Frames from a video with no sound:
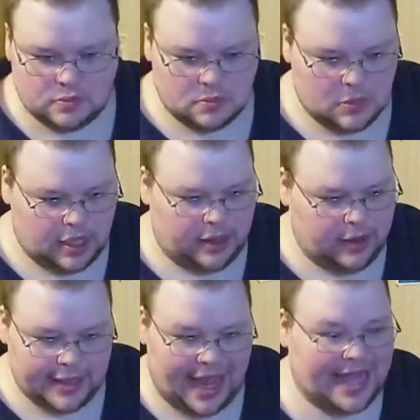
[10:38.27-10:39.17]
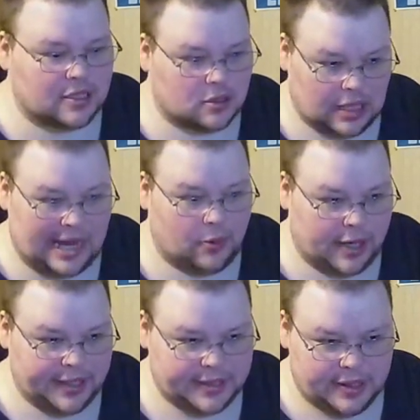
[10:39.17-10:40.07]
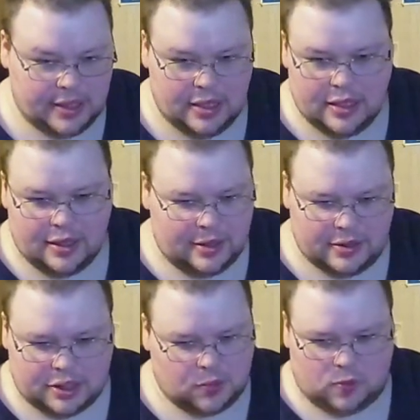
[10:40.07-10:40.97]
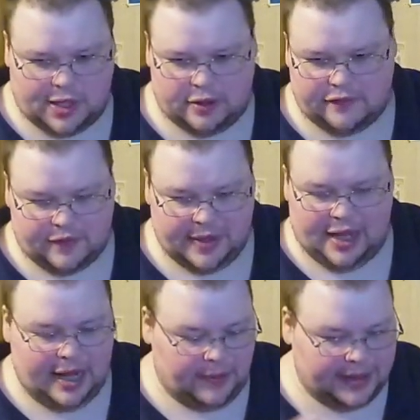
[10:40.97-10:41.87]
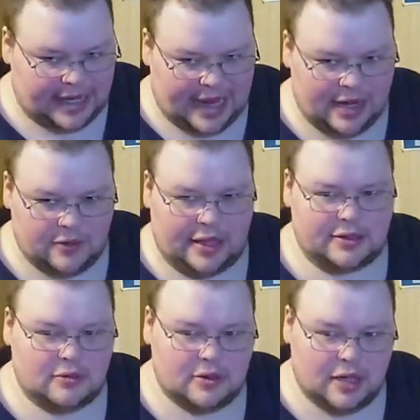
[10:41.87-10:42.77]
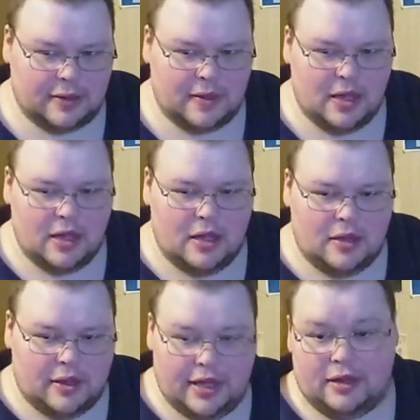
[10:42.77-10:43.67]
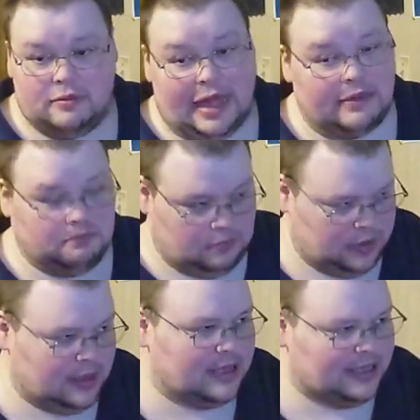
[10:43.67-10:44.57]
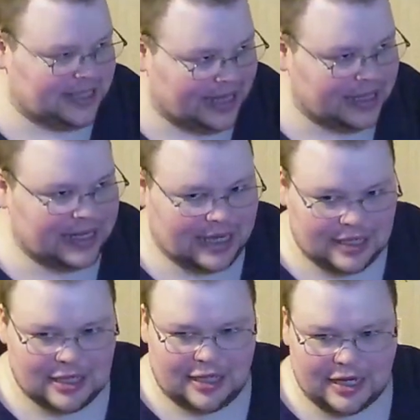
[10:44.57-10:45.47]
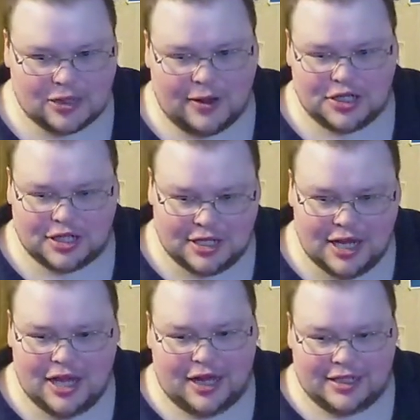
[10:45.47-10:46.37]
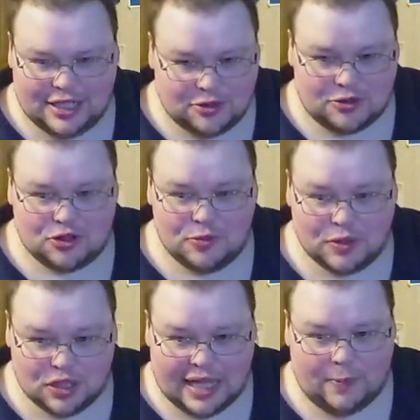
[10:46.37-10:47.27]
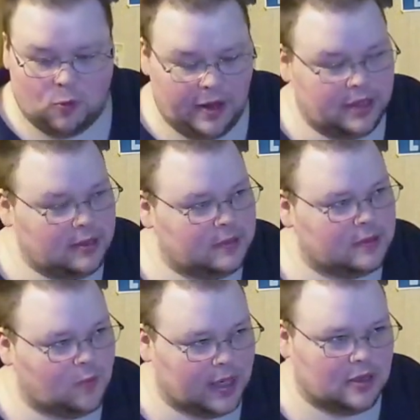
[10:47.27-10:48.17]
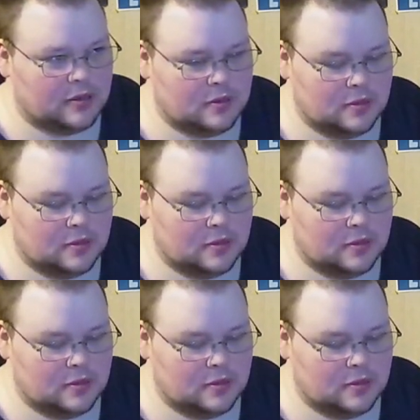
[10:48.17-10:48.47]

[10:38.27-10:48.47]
uh, and the Haskell libraries. It's just weird for me. Anyways, I can't do that. So, uh, then that, that leading into the next question, uh, DistroTube collab when? Well,